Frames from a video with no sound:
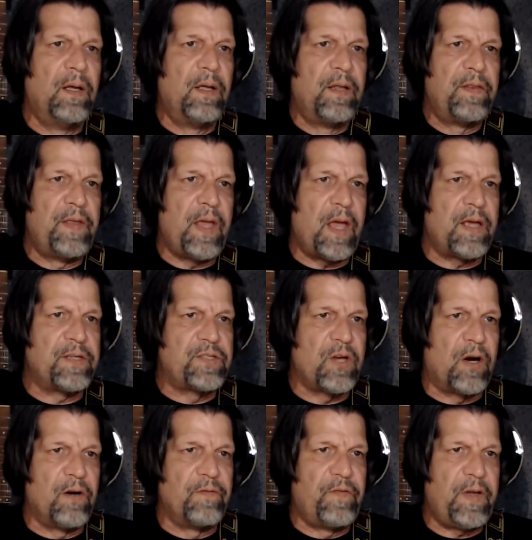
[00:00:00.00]
the
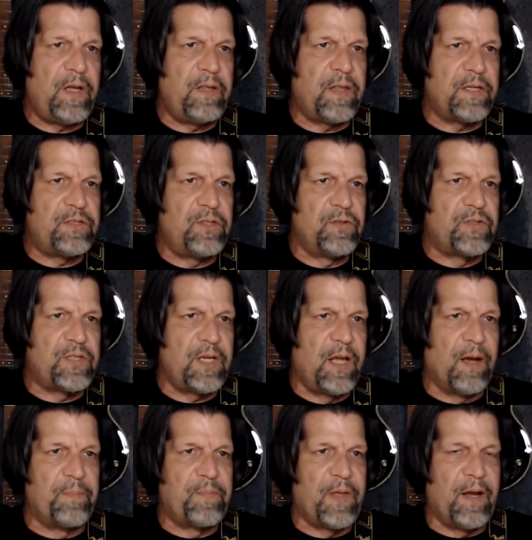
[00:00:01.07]
SRV that you see
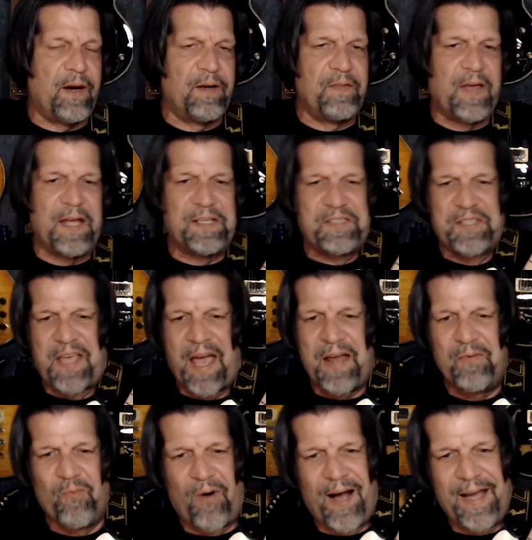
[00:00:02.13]
up there, that's
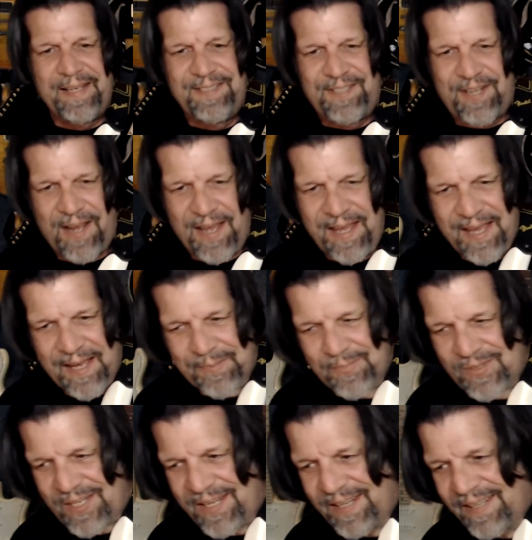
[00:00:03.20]
got
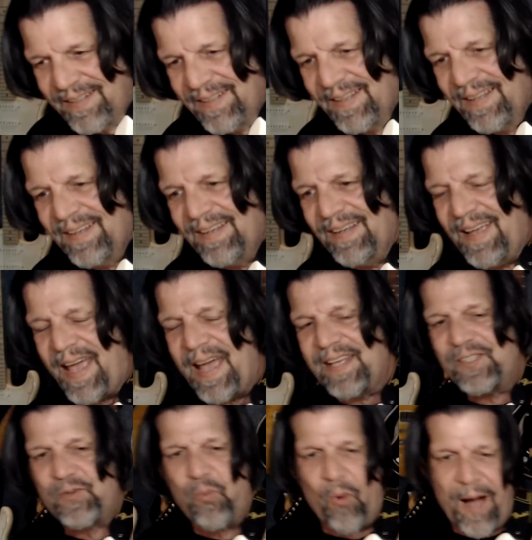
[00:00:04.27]
YJMs in it
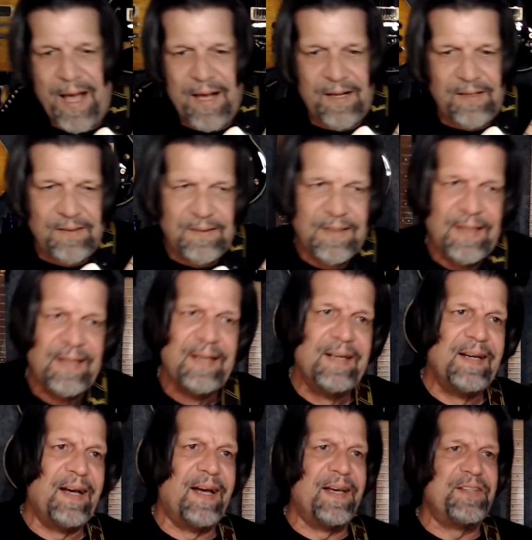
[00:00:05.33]
as well.
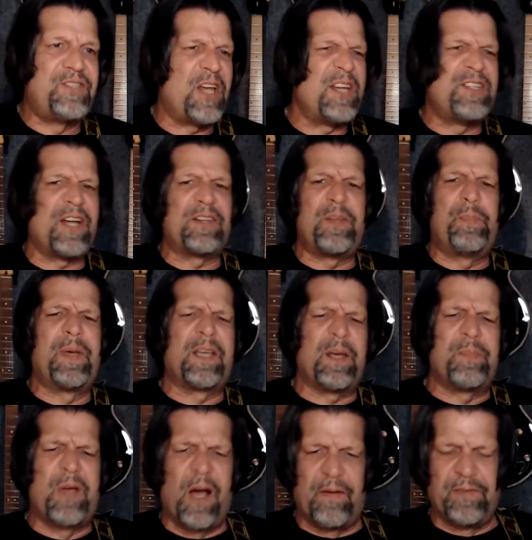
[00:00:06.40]
Change out the
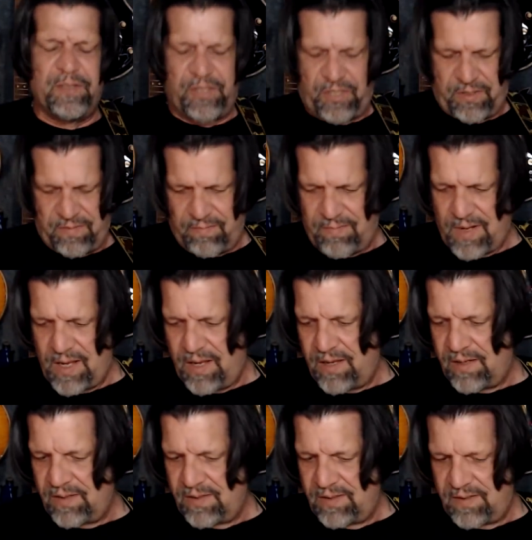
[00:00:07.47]
pickup covers
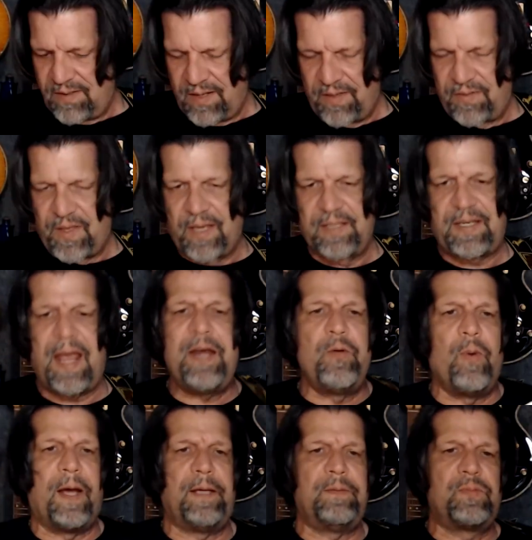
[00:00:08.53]
and things.
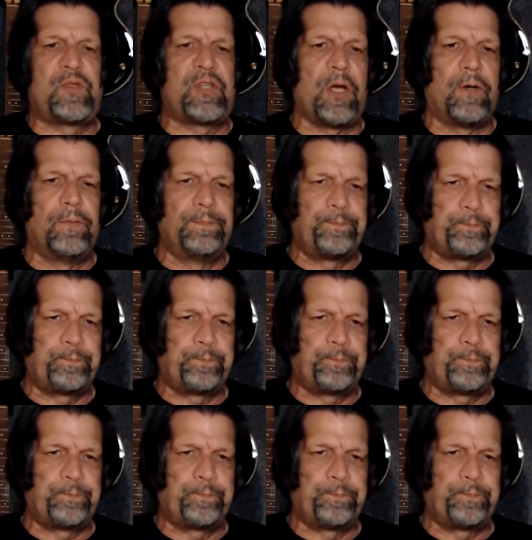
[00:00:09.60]
Anyway, so